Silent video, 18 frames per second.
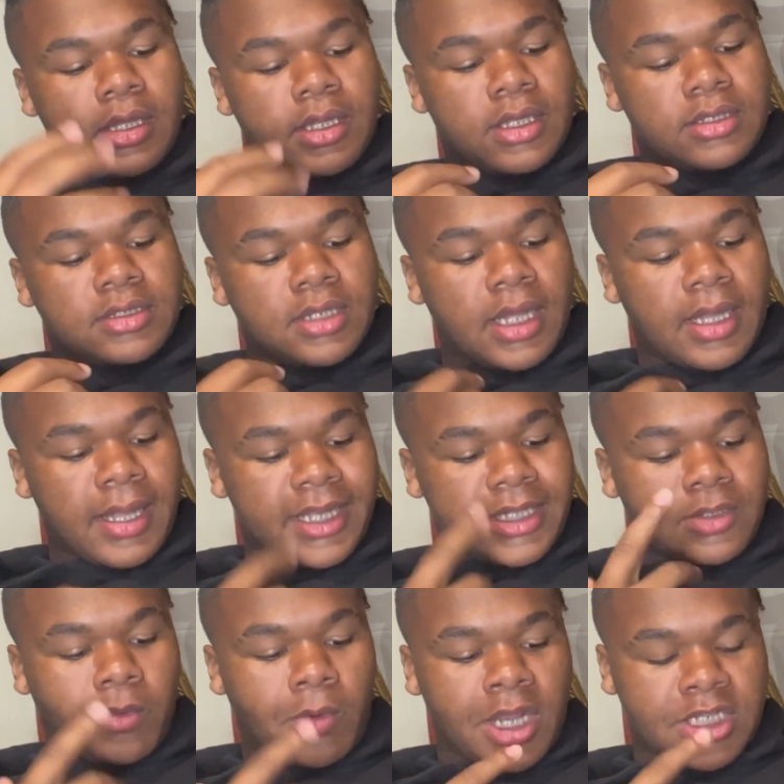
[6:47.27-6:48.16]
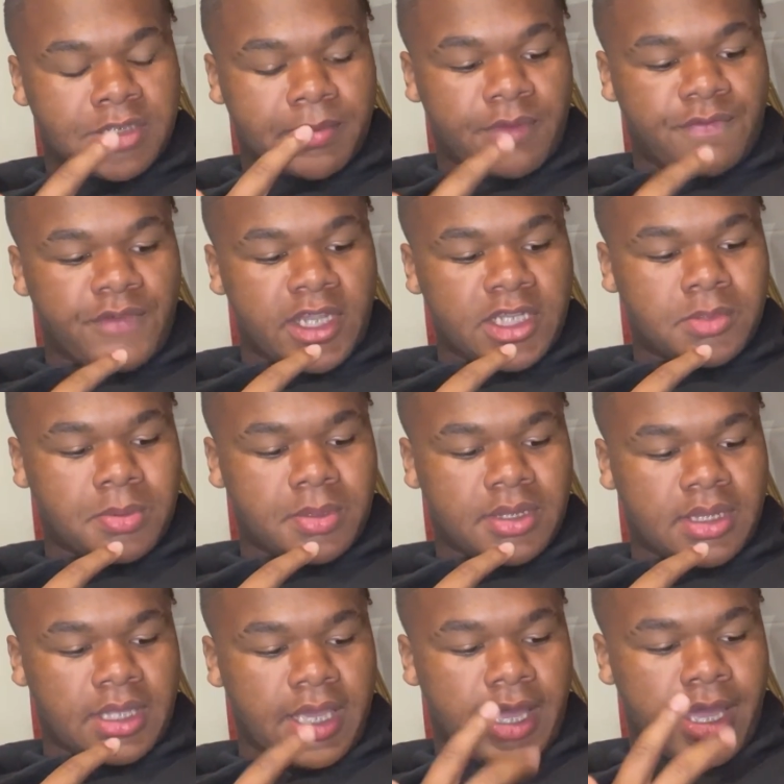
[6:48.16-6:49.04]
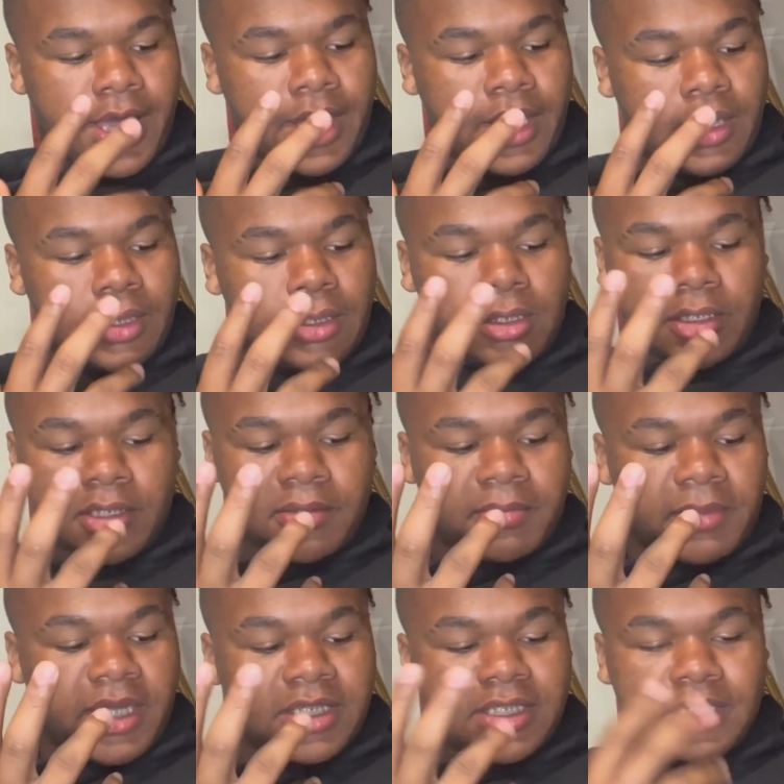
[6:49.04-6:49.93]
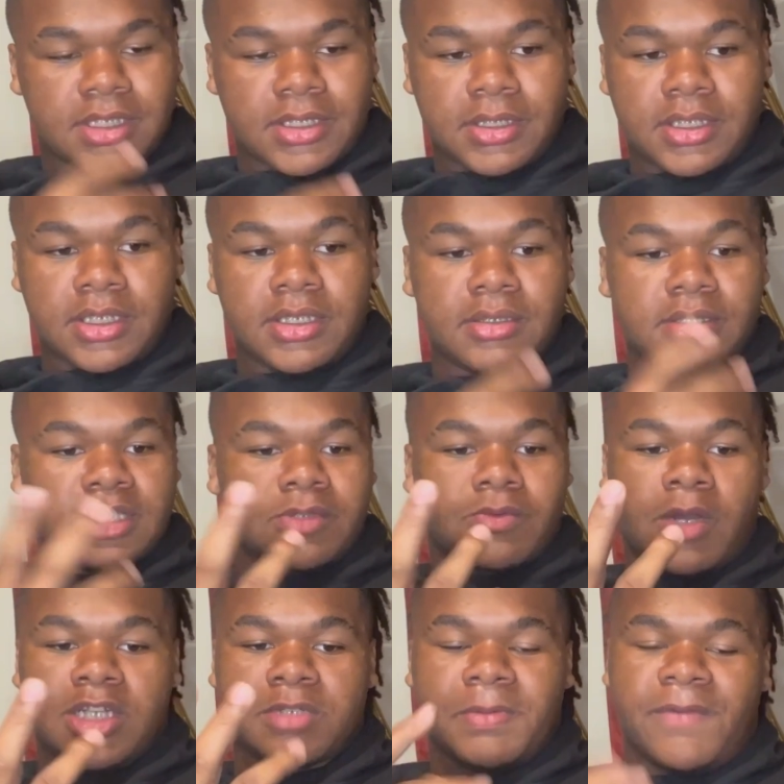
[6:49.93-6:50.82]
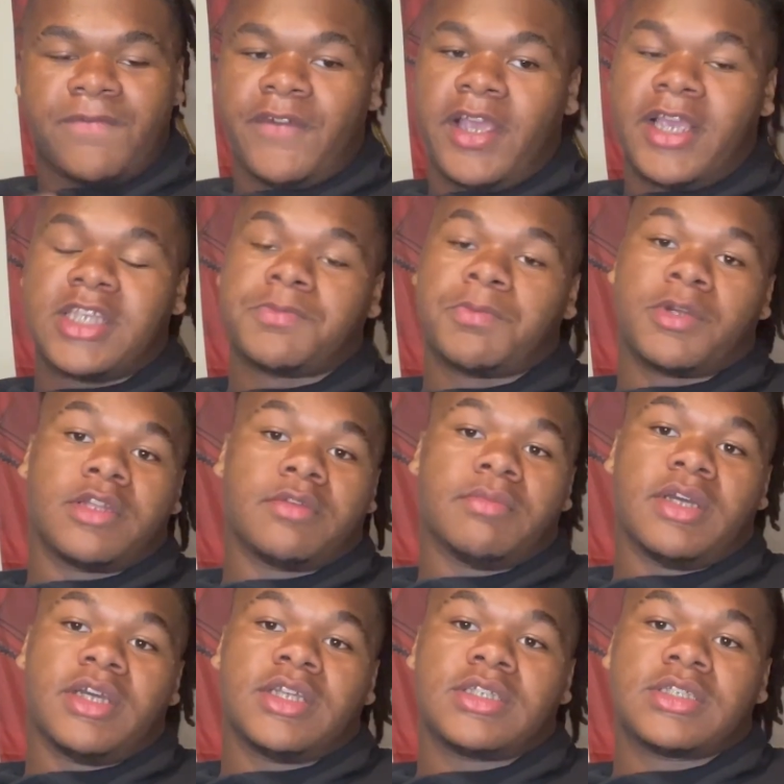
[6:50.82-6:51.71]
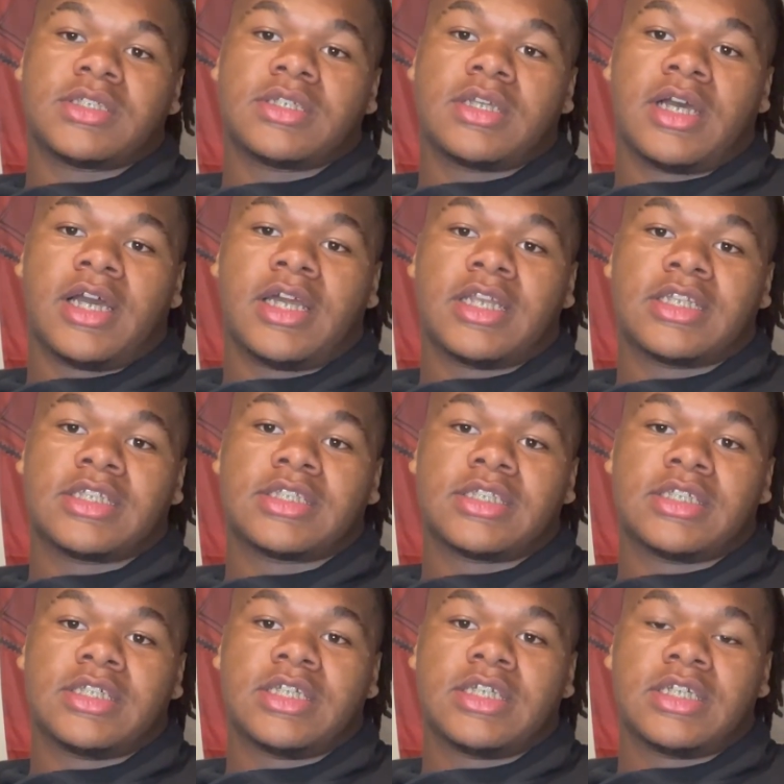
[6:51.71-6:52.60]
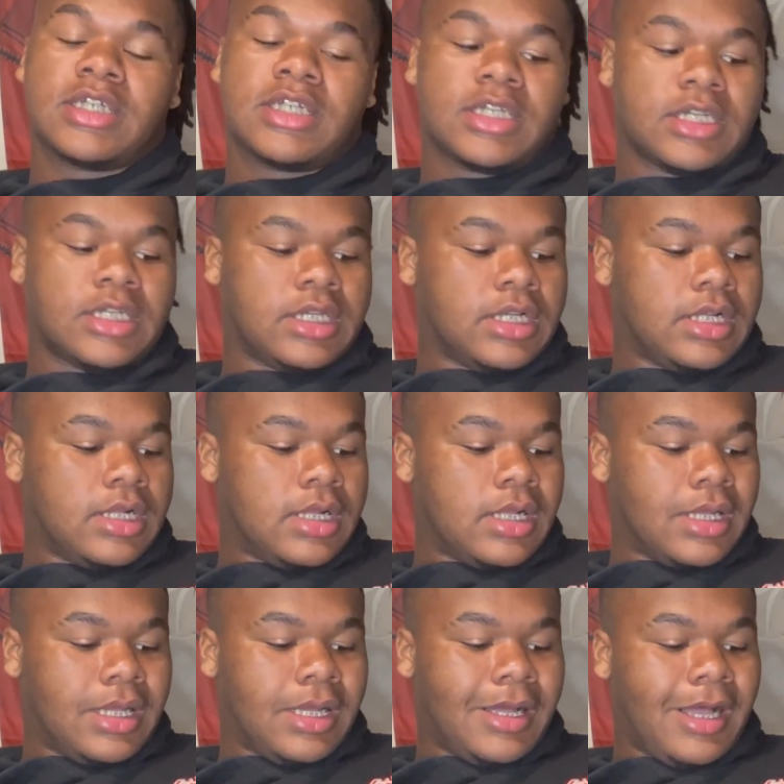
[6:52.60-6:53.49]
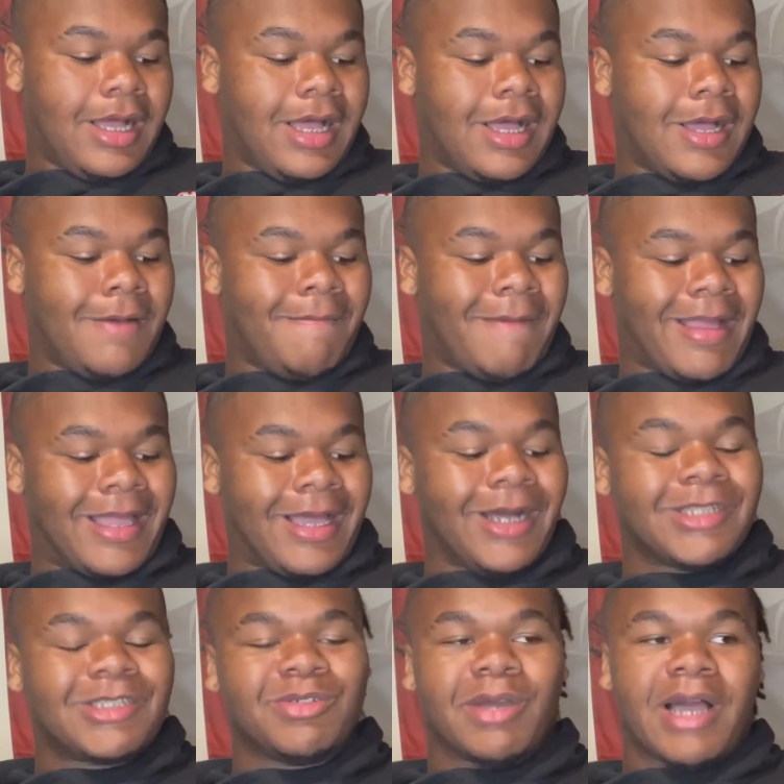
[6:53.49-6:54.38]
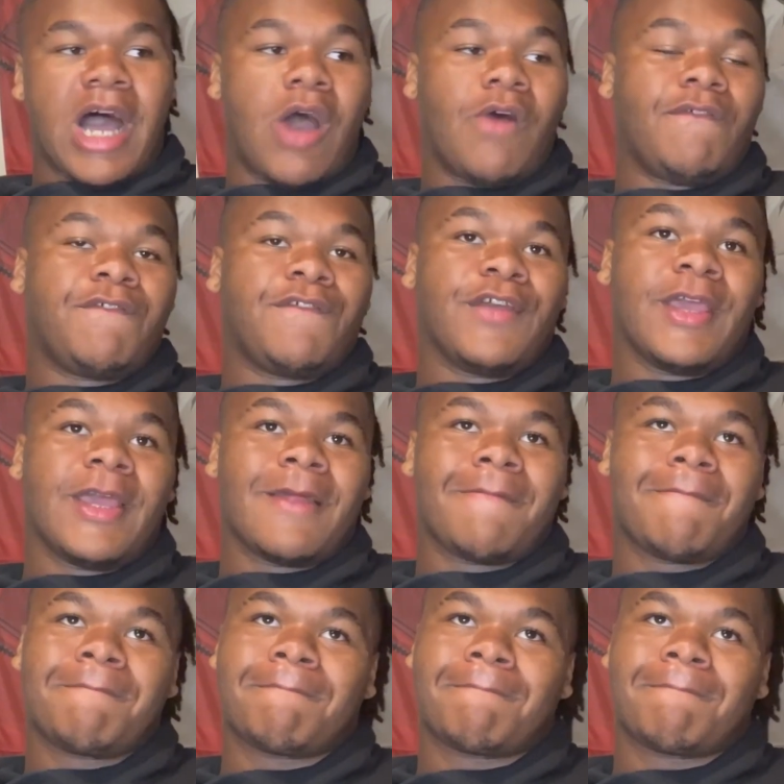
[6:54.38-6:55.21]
So I like to wash my face with that. Um, basically, just wash my face pretty much, honestly. Uh, my go-to outfit.